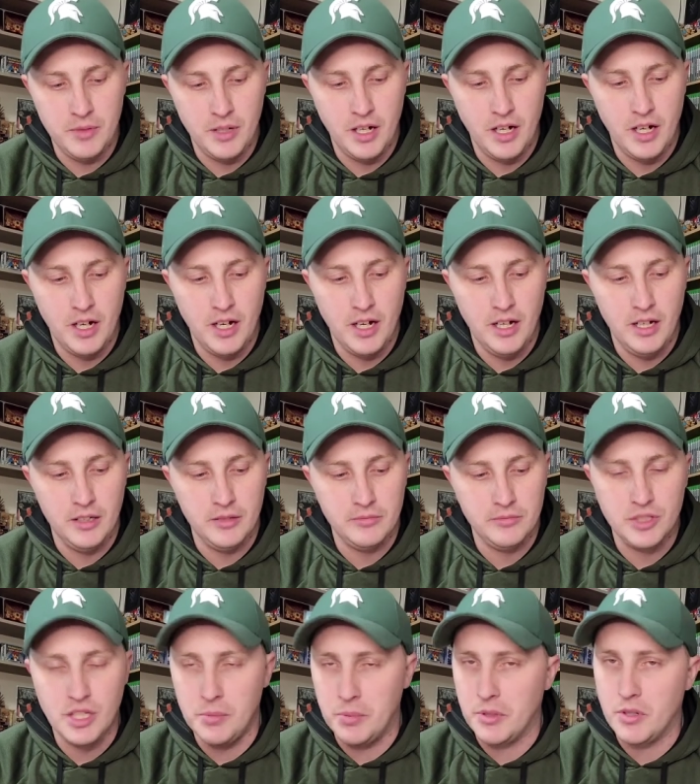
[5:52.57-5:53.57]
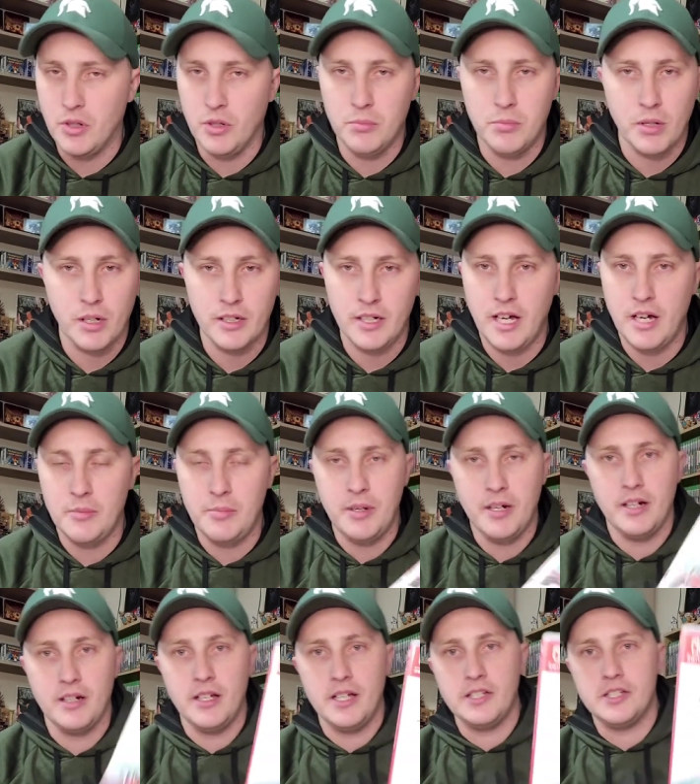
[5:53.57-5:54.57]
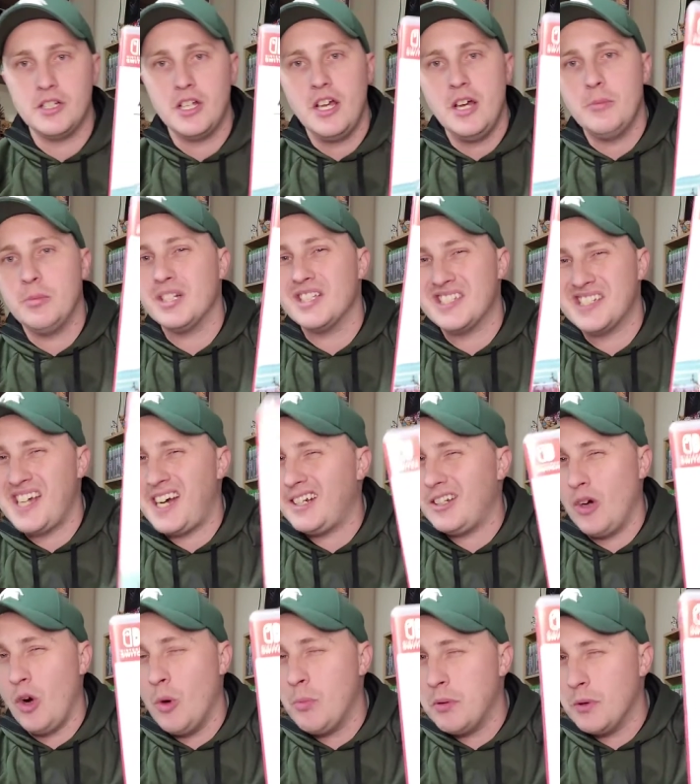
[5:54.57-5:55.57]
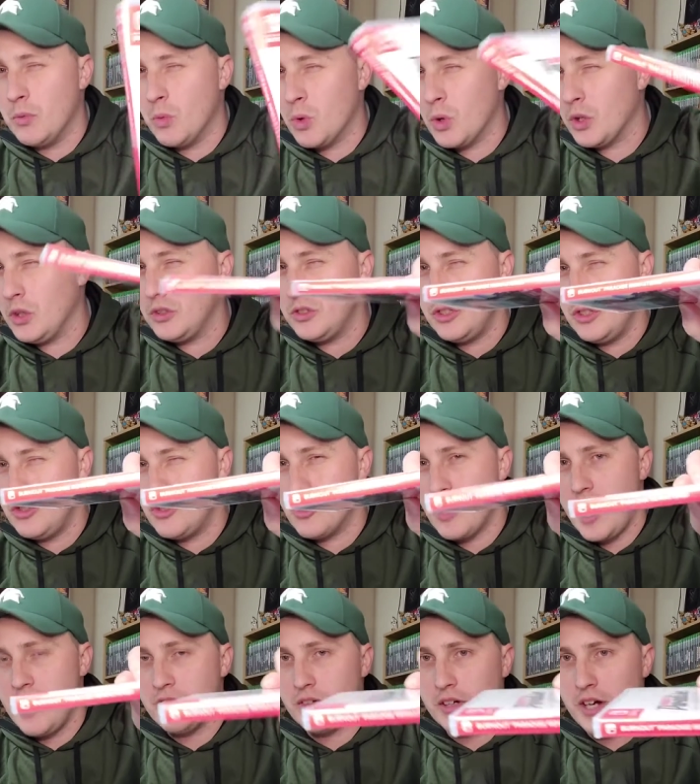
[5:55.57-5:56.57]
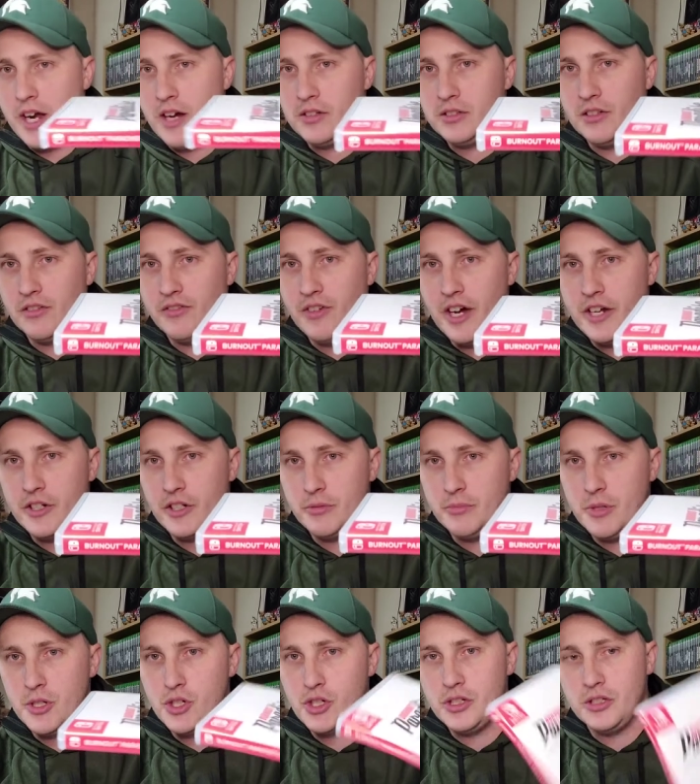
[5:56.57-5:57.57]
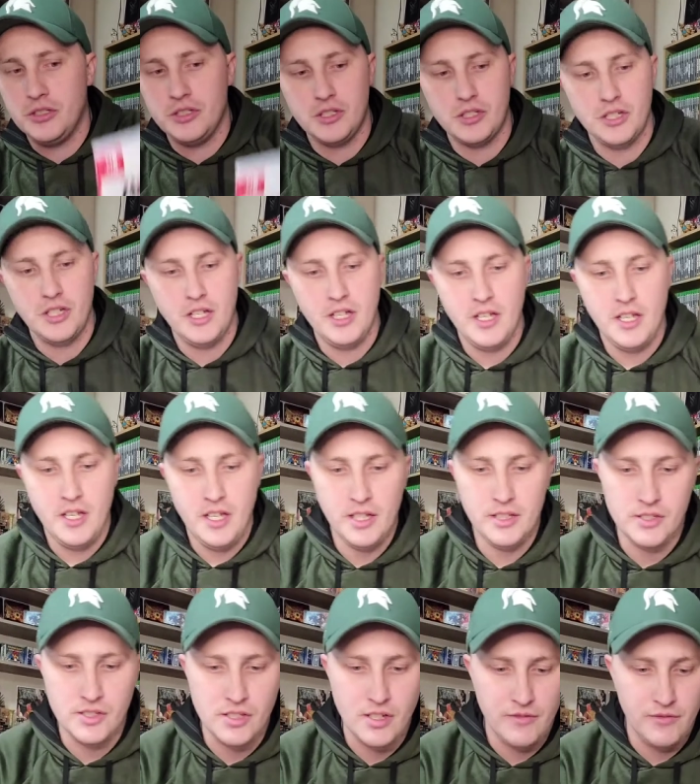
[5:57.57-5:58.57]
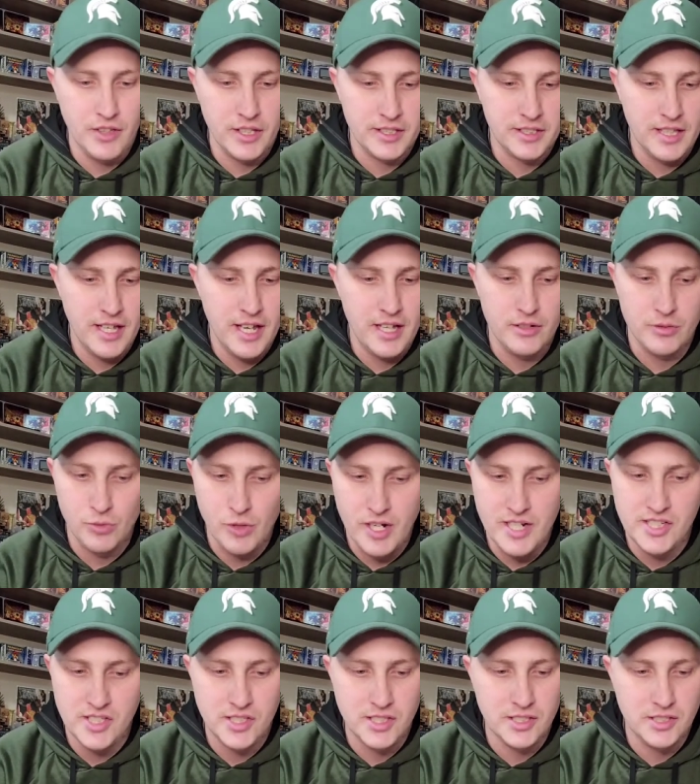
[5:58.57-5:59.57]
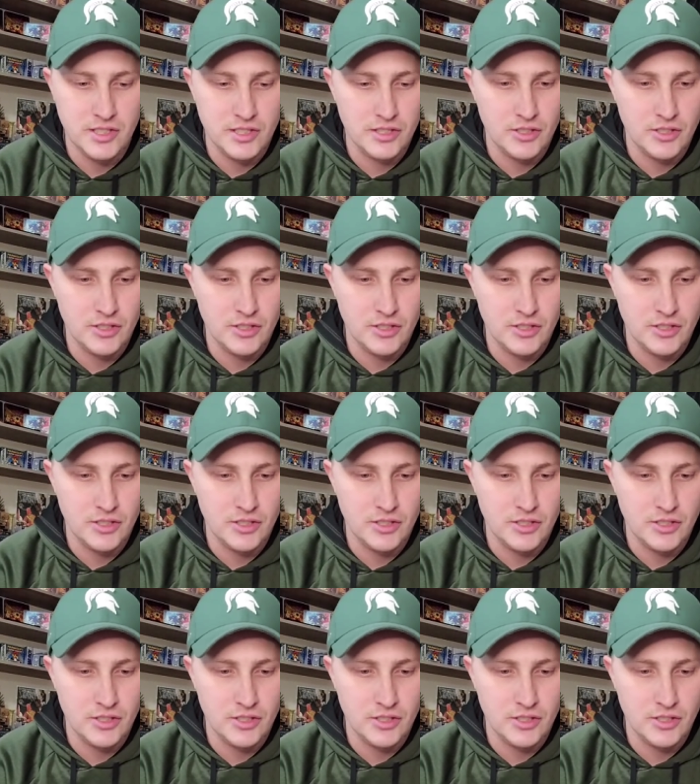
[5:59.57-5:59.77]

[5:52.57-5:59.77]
Uh, typical Burnout Paradise, but it's kind of open world, and you drive around to find your missions and stuff like that, and races.